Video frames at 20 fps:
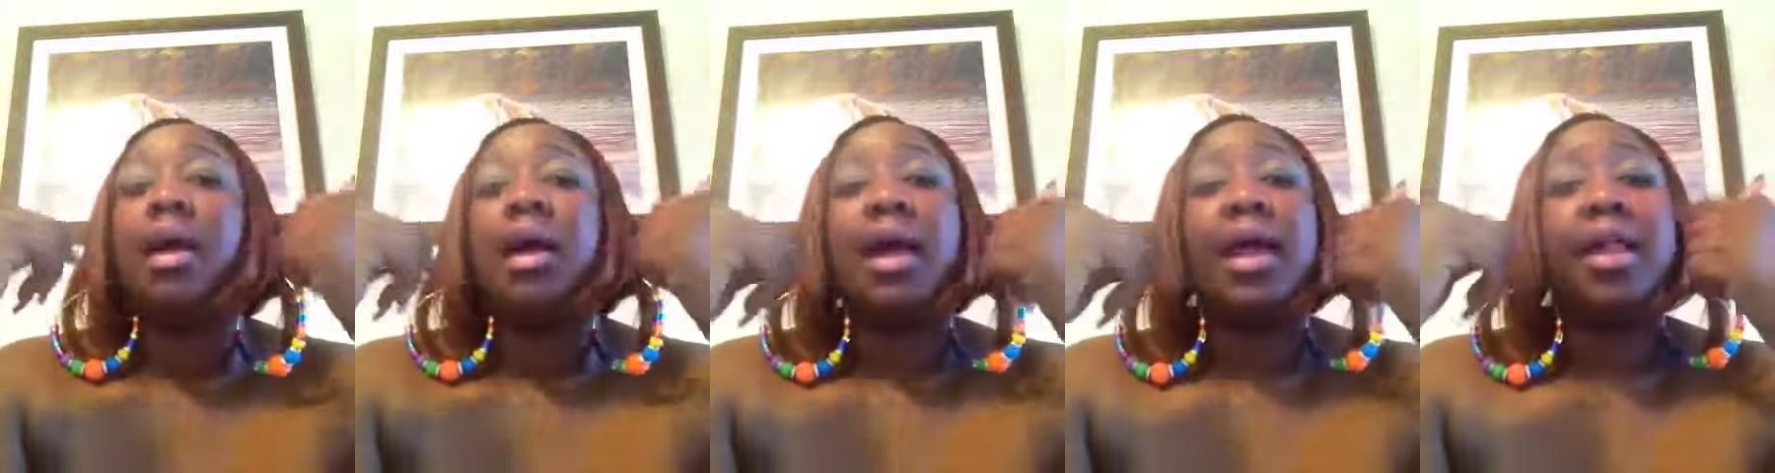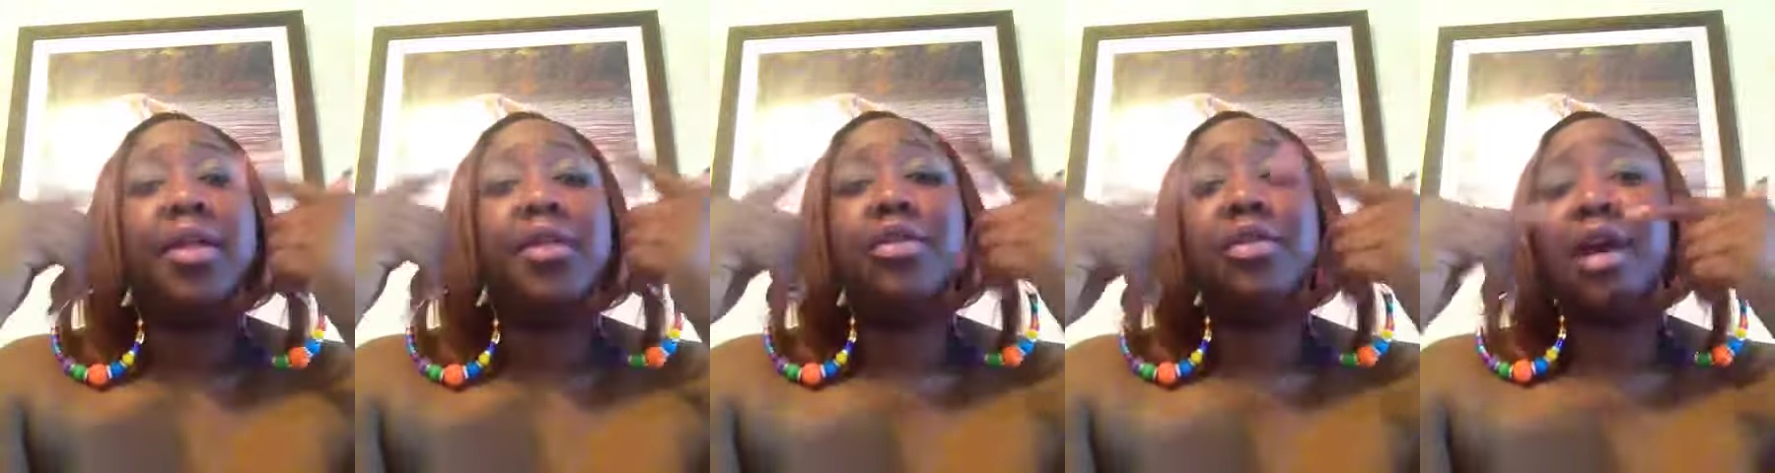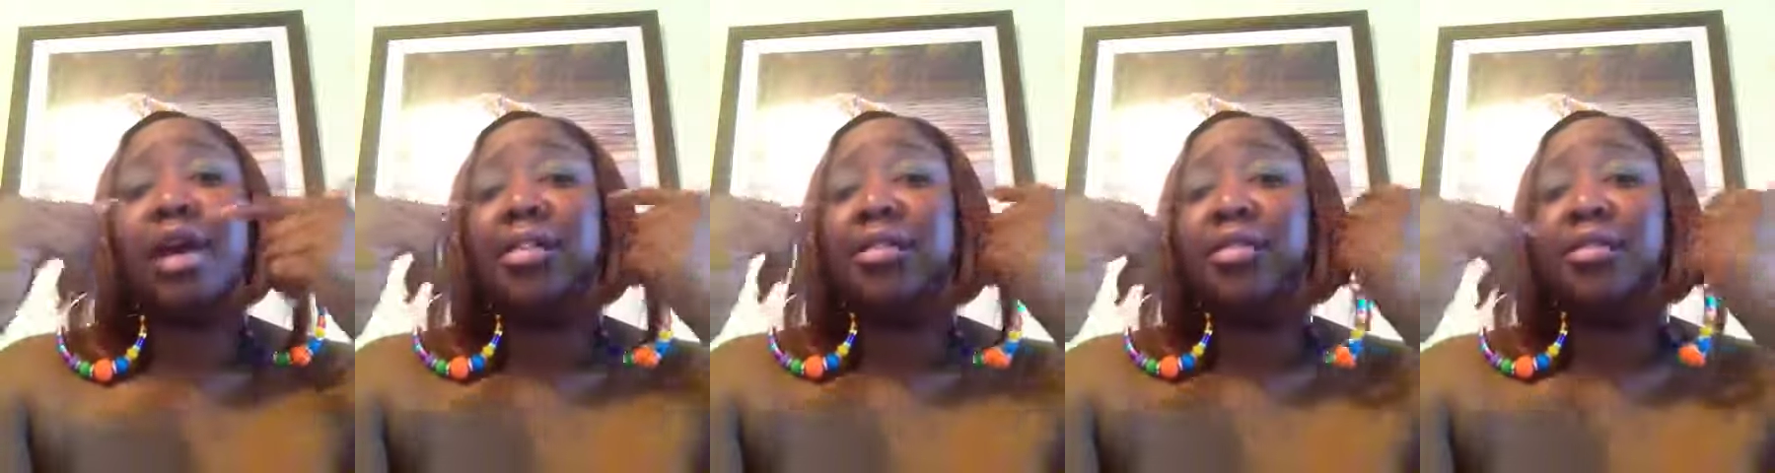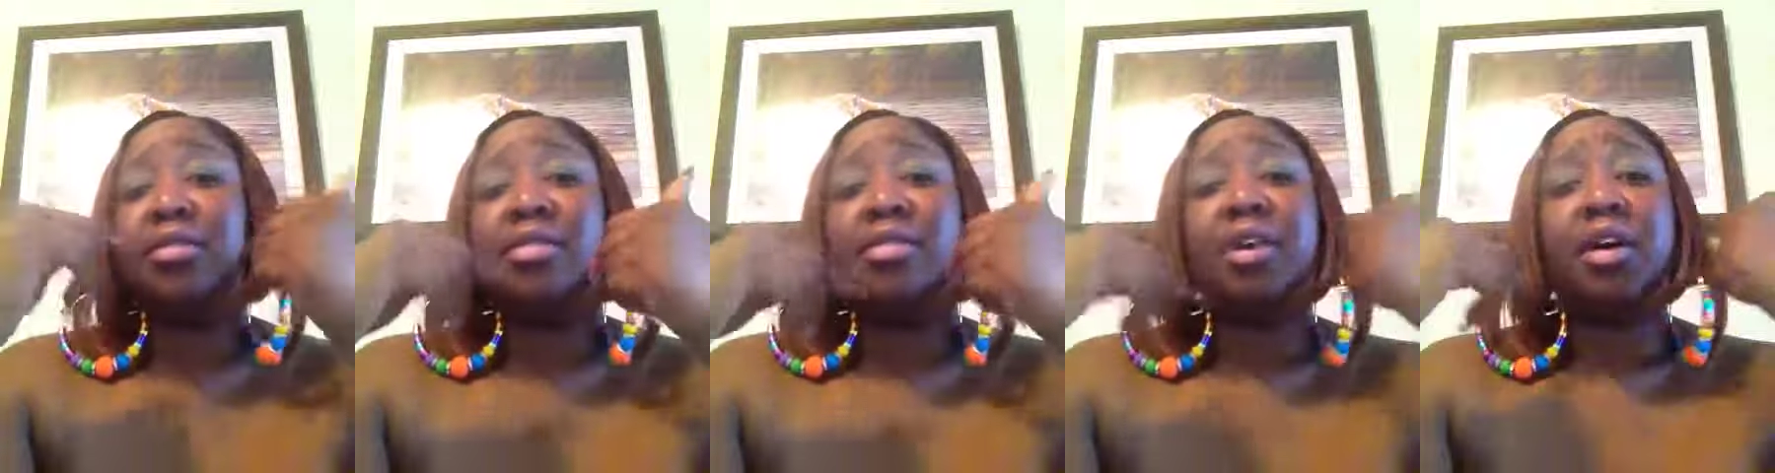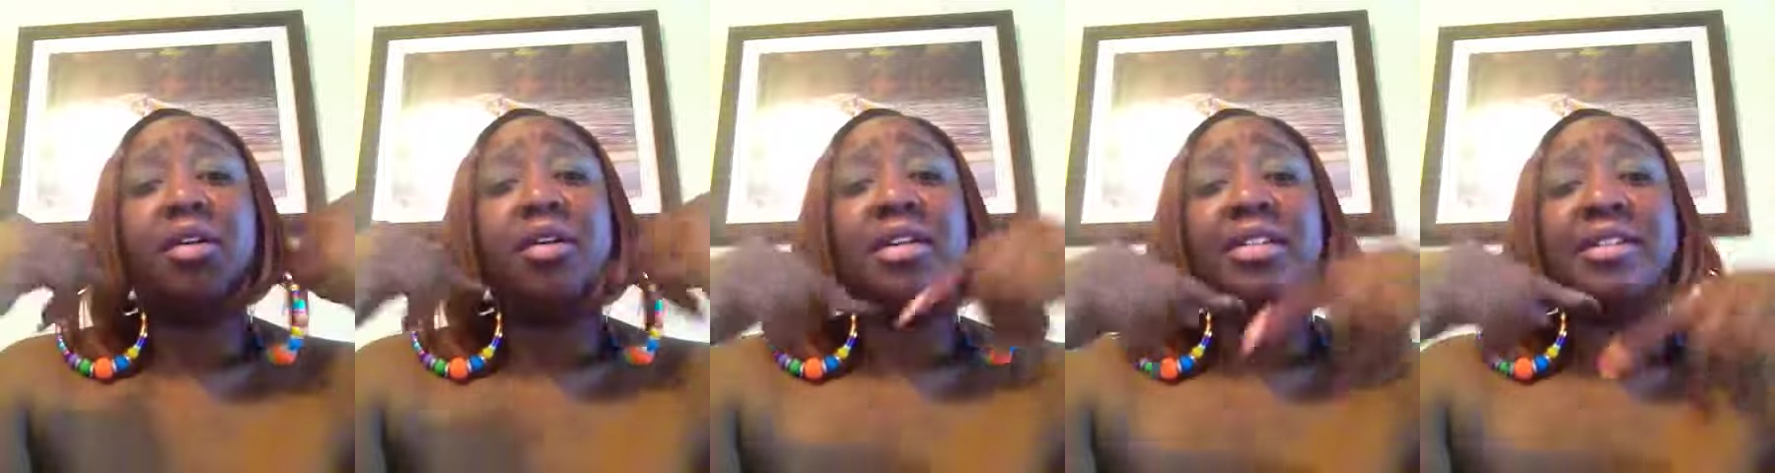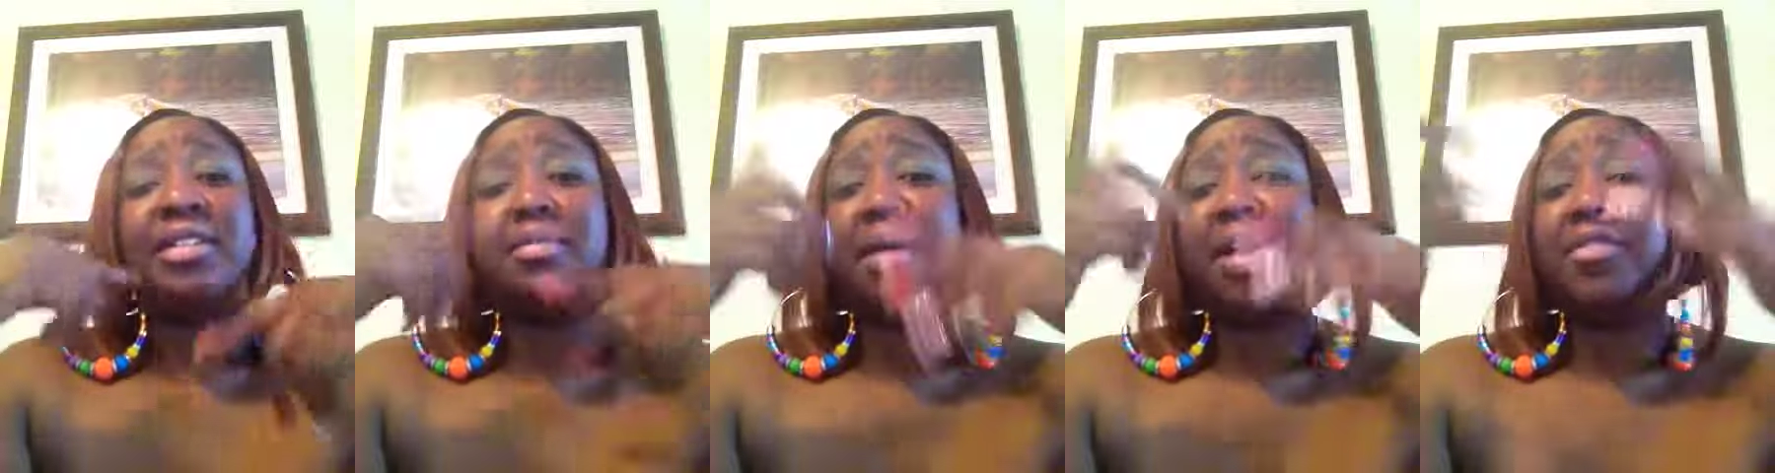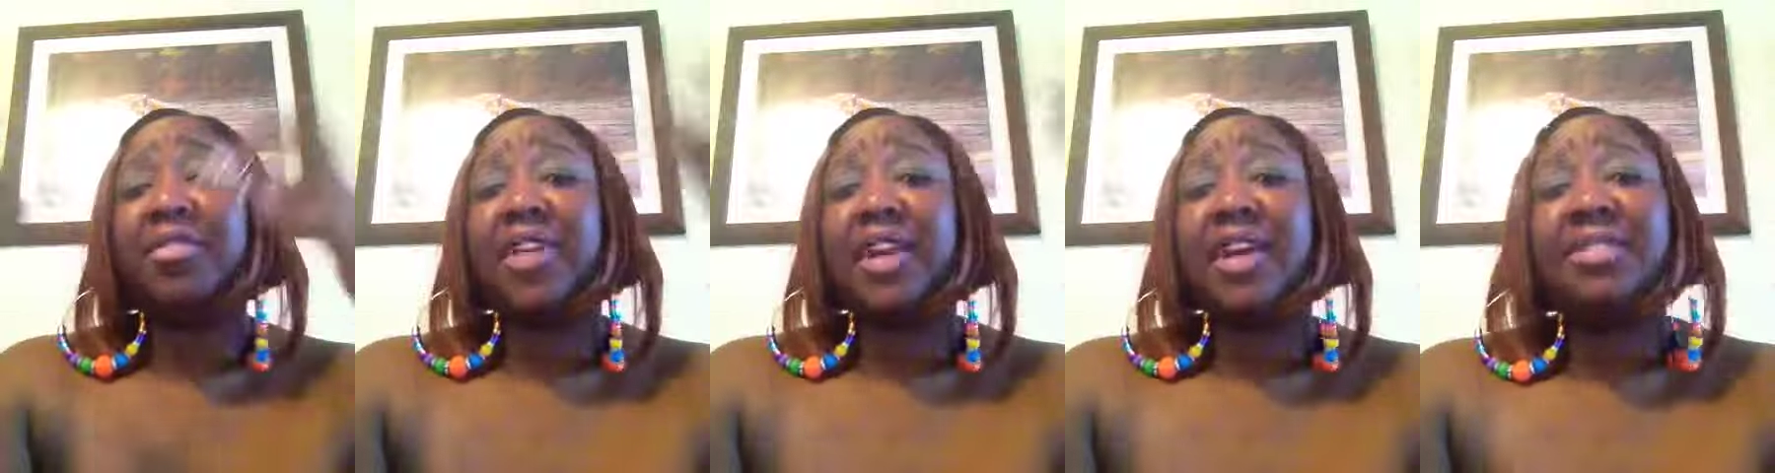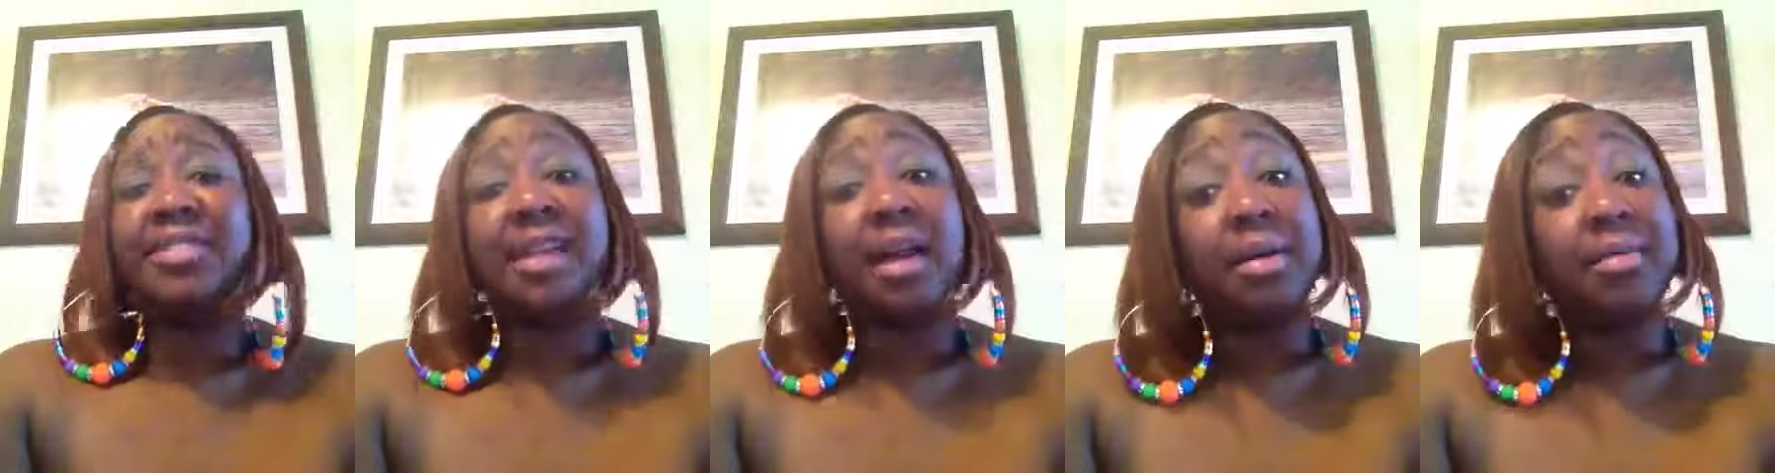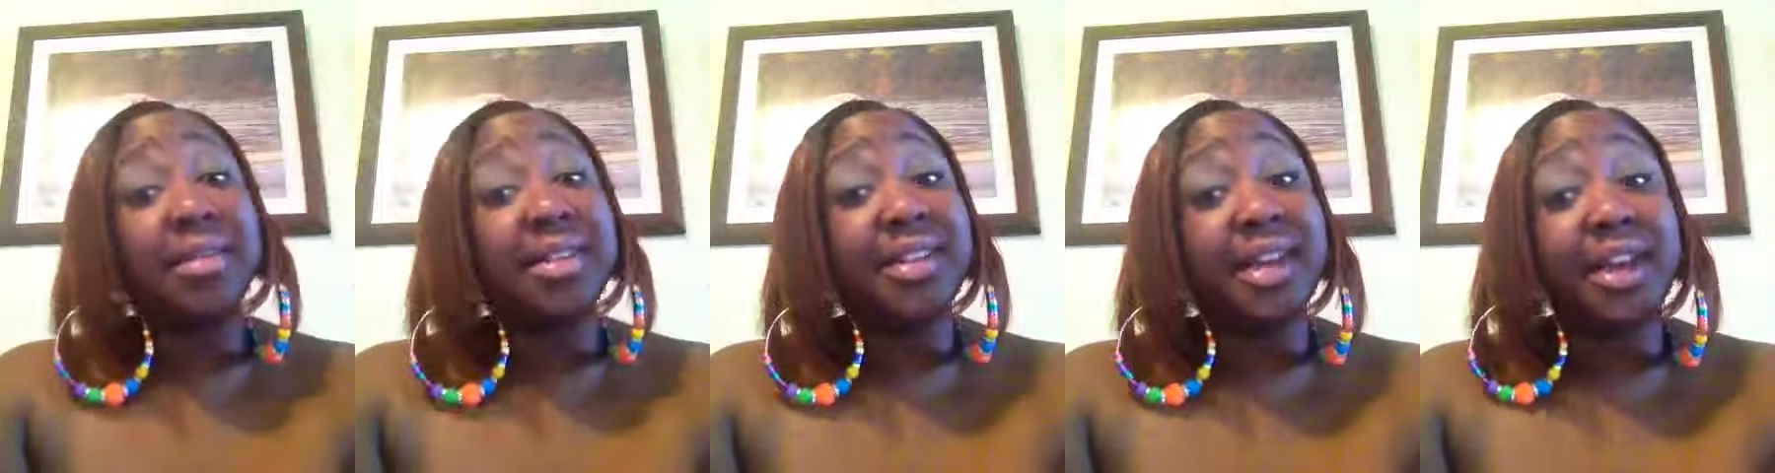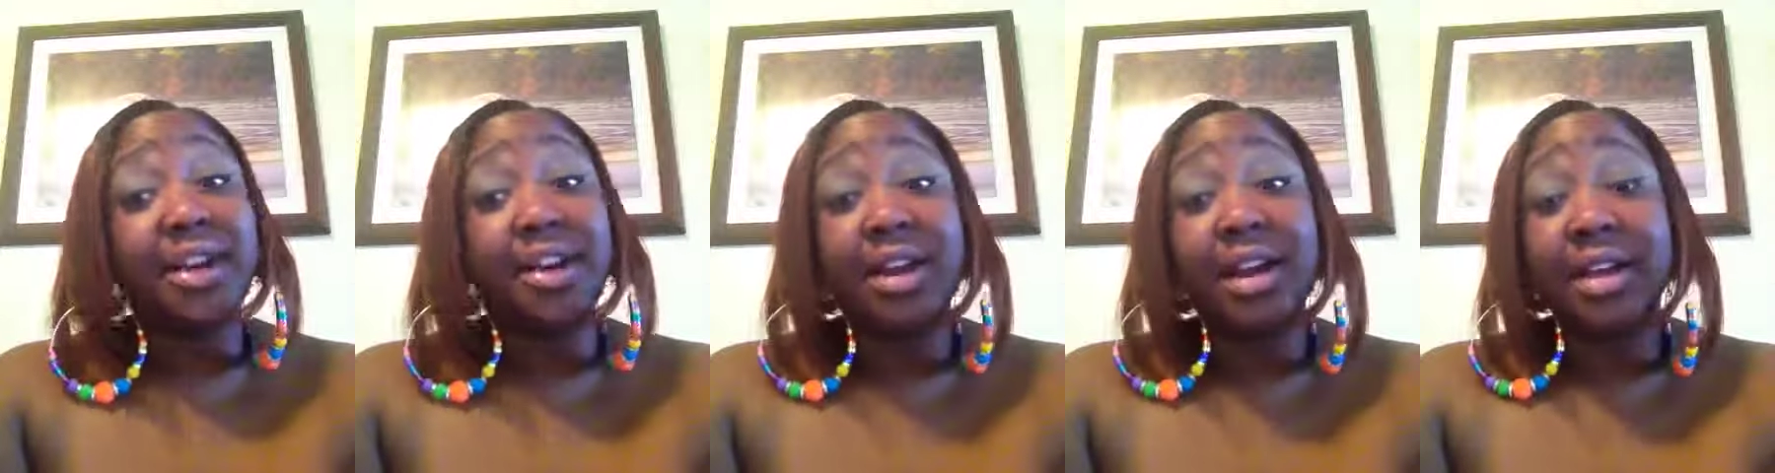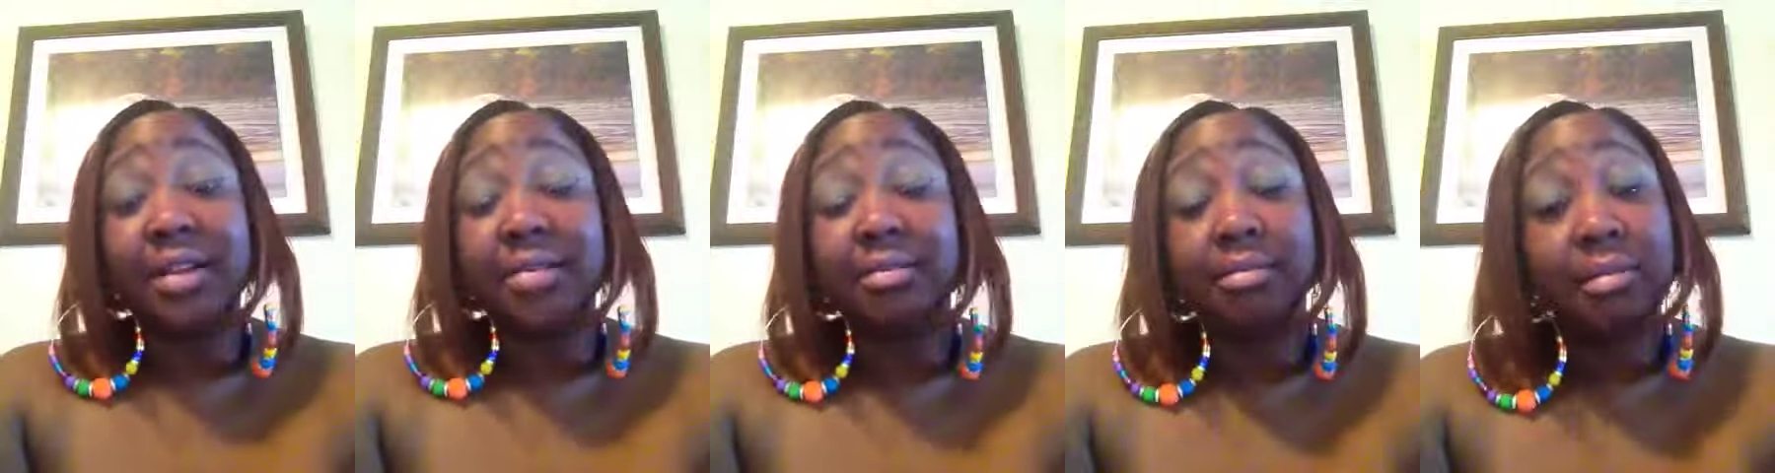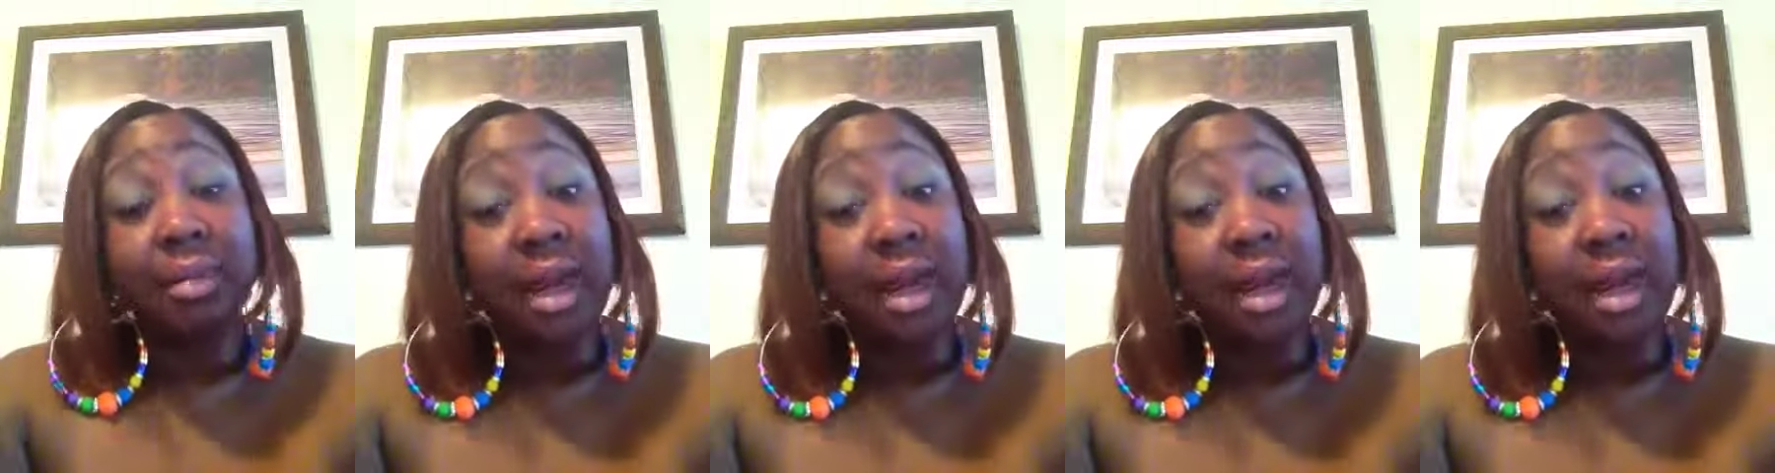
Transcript: I know you guys noticed all this in my face. I'm sorry.